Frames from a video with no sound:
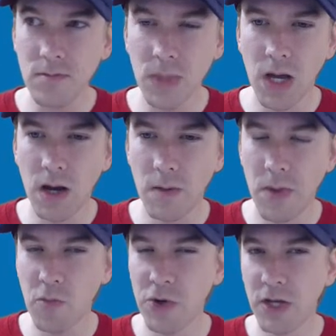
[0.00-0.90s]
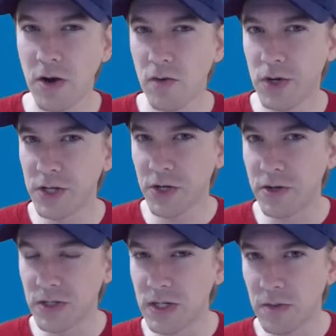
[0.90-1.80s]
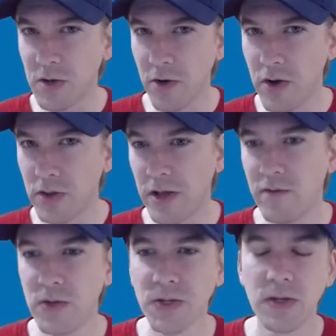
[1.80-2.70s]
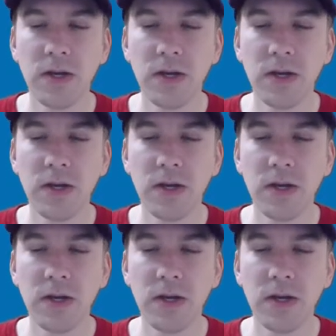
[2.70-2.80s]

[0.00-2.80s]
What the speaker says: memory error when I started skipping around levels,